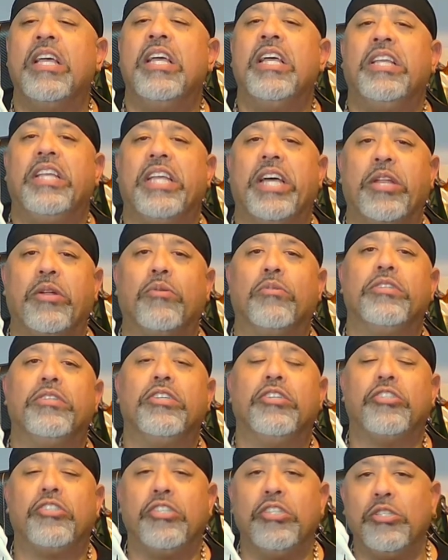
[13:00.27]
Not only
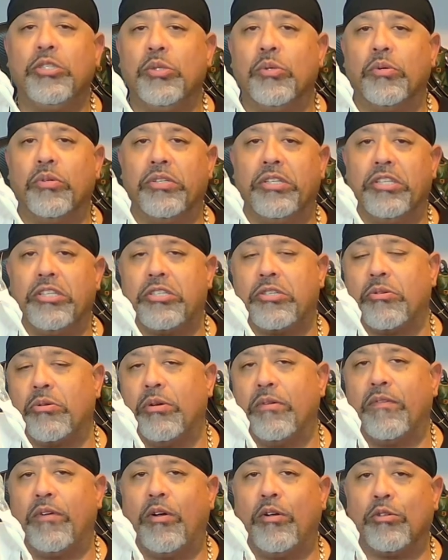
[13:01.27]
is she doing this sort
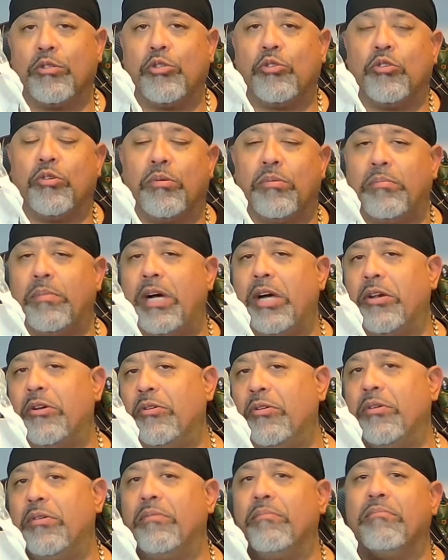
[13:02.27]
of ultra
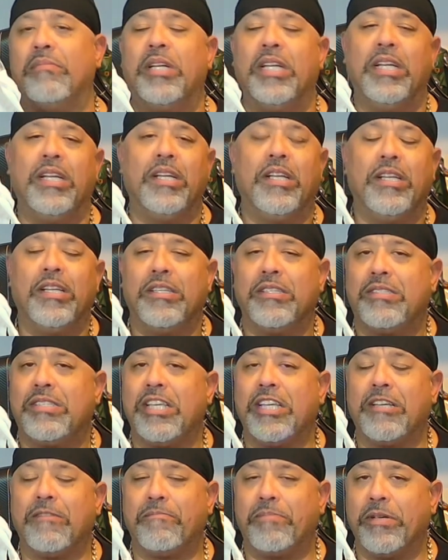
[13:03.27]
modern,
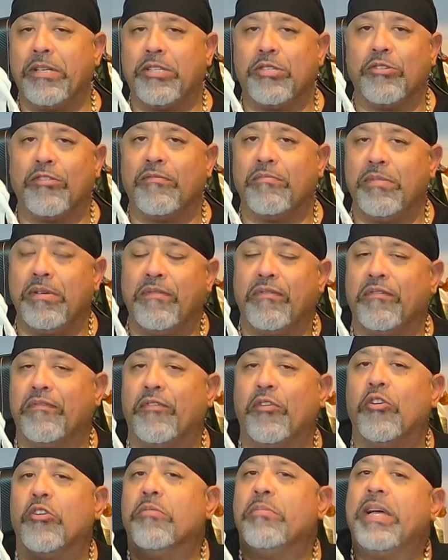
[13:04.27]
take a picture of me for
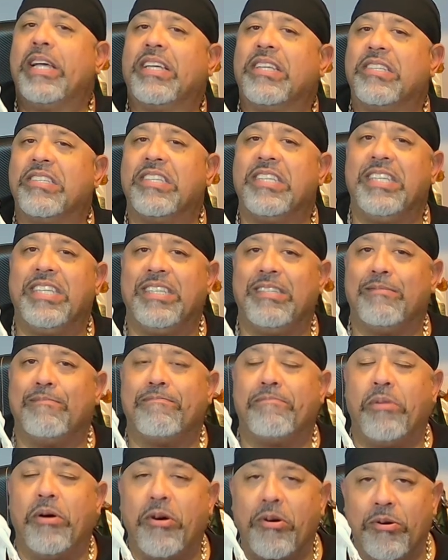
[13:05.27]
Vogue magazine
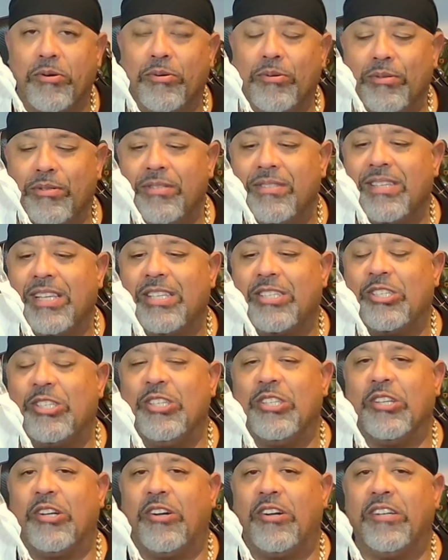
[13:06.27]
pose that
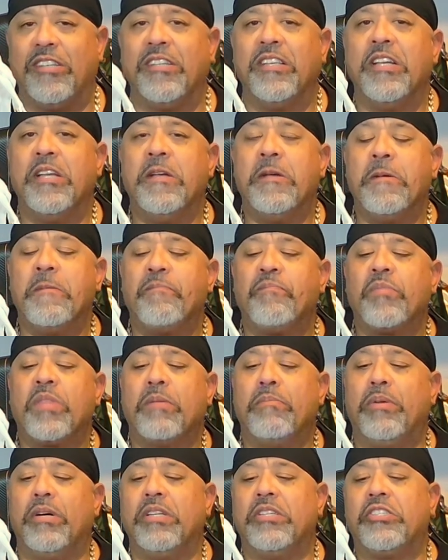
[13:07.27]
she's on,
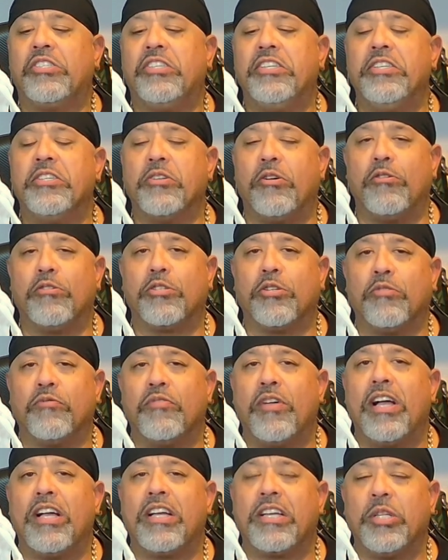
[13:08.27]
but she's also
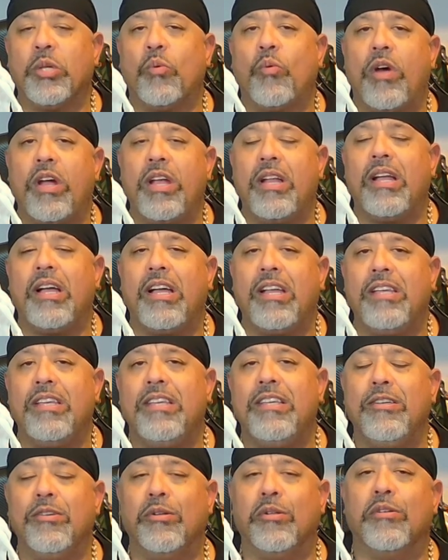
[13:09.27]
rocking the white high
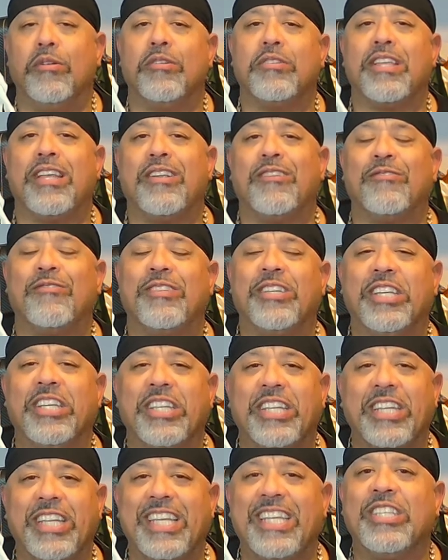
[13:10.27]
heels that are
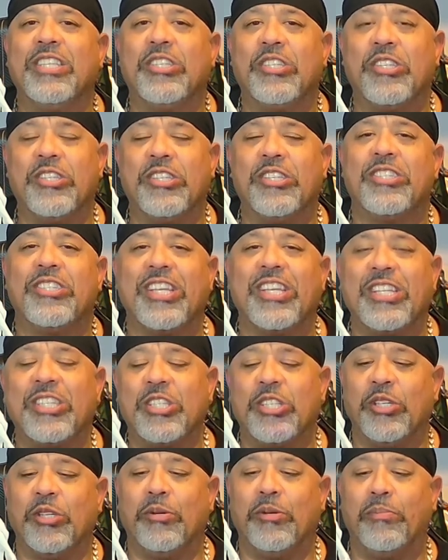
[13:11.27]
digging into the
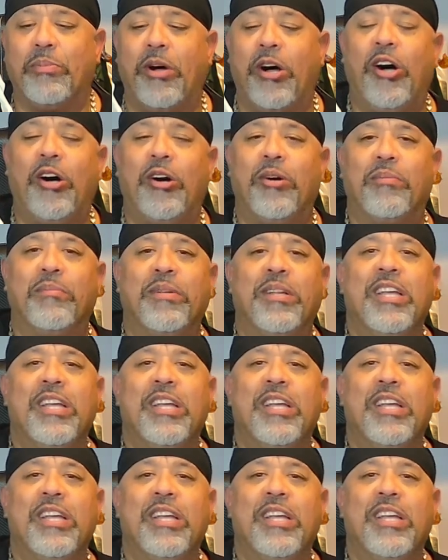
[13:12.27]
sentinel palm.